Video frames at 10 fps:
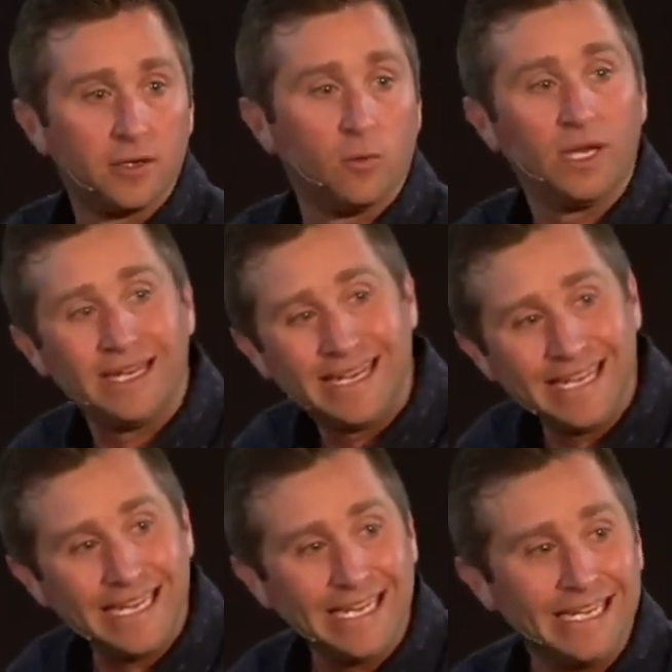We
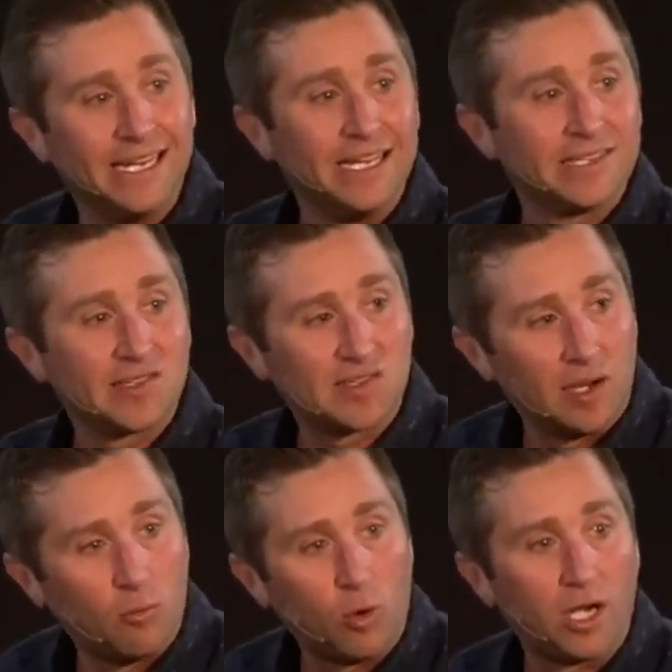need
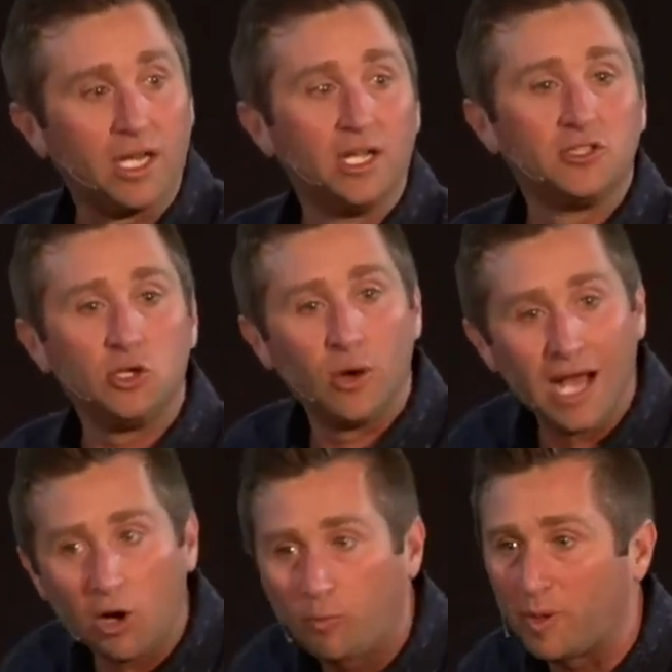someone to
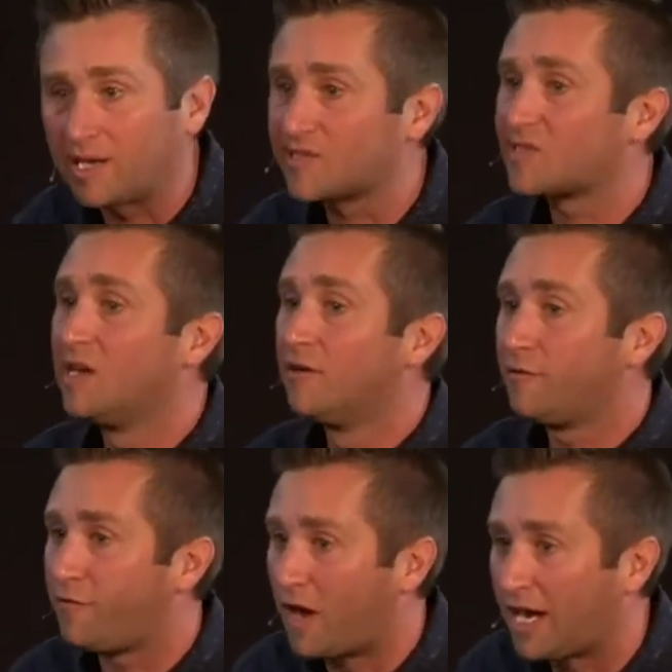help us
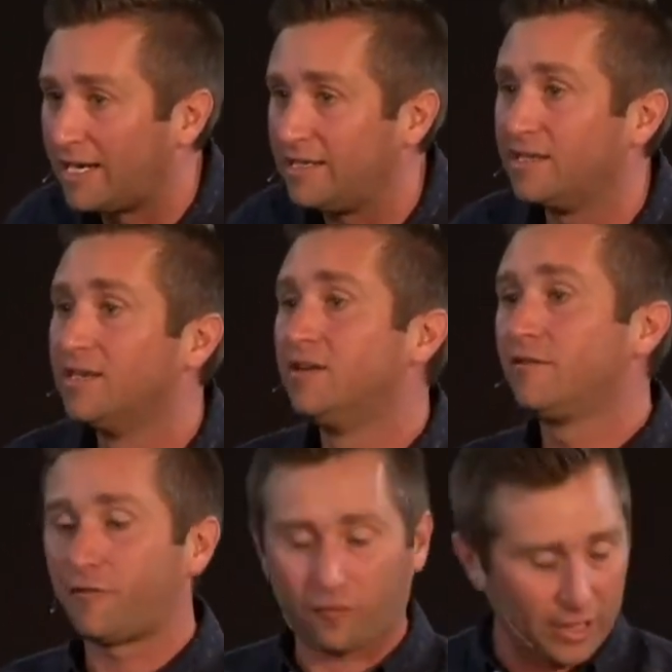find
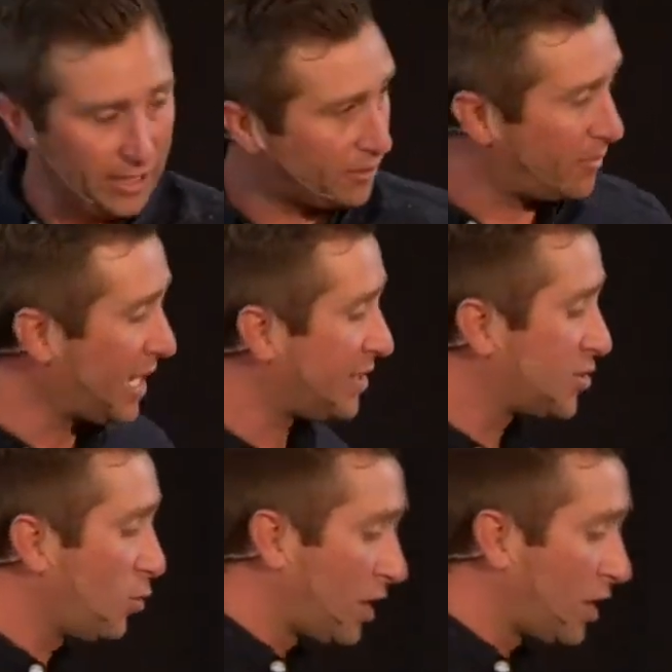freedom. That is